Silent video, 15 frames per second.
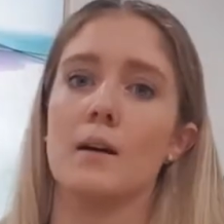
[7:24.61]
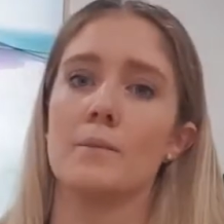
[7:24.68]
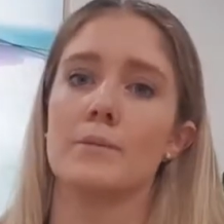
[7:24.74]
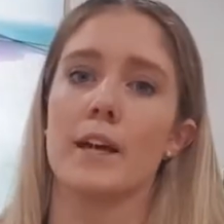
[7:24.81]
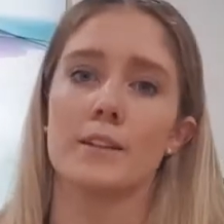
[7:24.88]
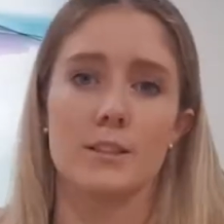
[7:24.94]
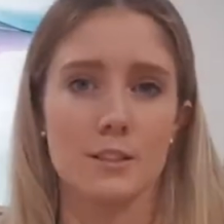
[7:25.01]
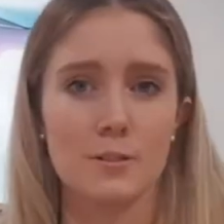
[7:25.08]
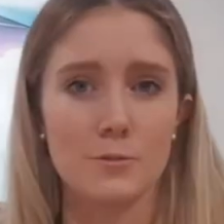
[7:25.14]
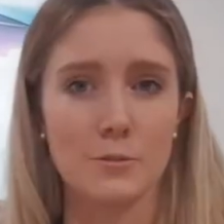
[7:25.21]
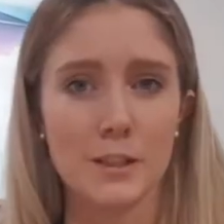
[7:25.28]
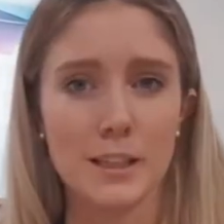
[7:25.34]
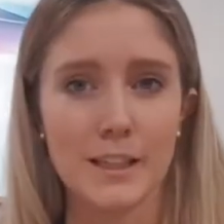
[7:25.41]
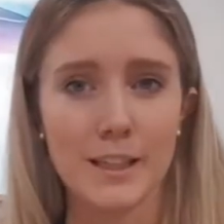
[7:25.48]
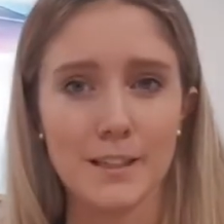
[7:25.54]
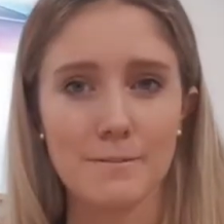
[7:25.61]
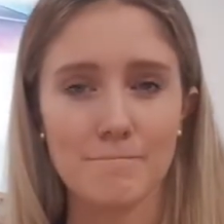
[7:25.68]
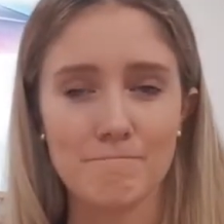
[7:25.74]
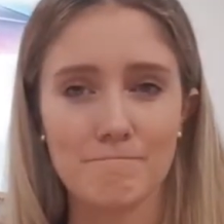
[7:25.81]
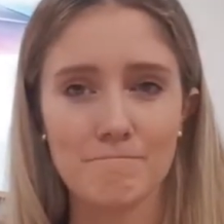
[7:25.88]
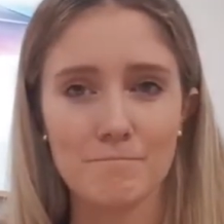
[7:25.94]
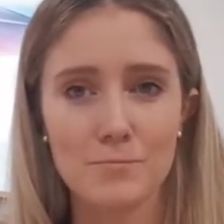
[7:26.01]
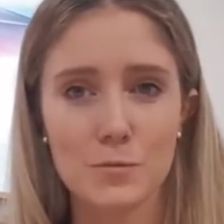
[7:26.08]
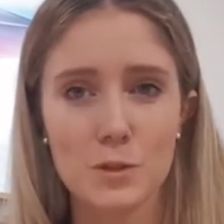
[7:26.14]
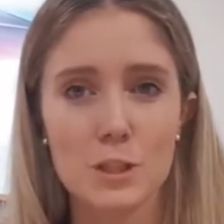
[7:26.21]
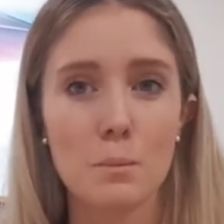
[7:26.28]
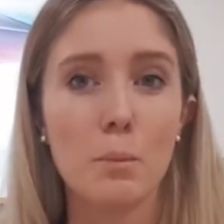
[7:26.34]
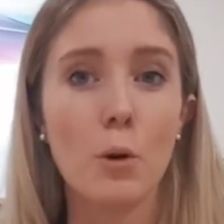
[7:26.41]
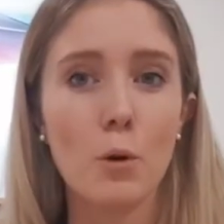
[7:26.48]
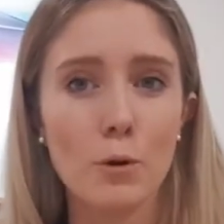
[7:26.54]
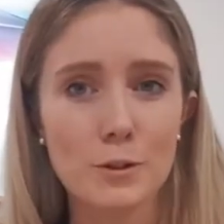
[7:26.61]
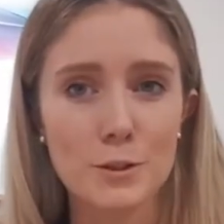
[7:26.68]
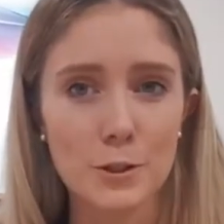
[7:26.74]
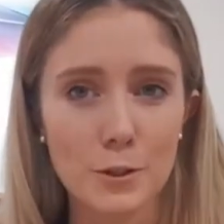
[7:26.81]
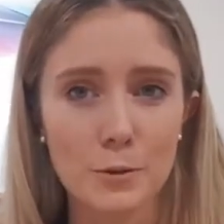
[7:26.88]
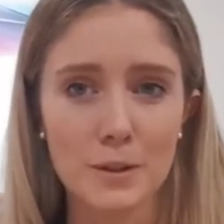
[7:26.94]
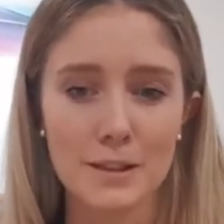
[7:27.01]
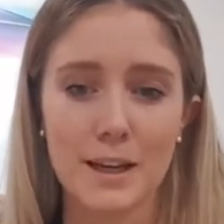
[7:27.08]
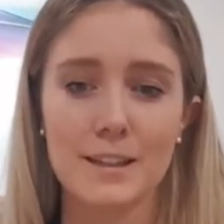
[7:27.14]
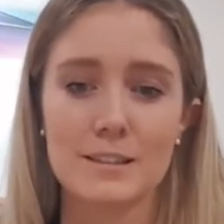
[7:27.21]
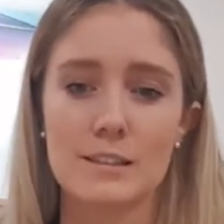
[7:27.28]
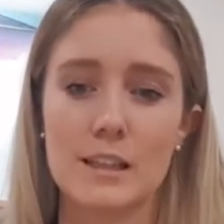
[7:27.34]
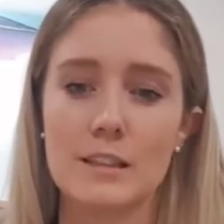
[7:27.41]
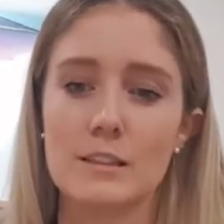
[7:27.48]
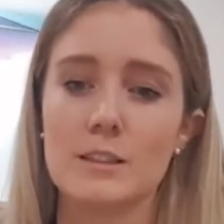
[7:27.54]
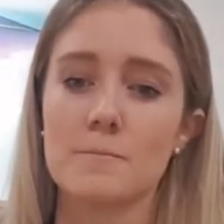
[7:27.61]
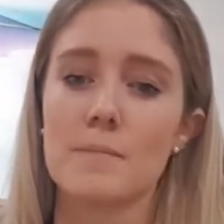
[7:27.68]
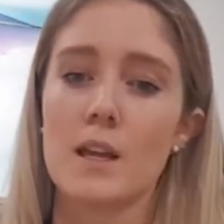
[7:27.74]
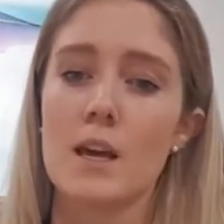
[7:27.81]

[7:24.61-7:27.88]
That doesn't really support you in that sense.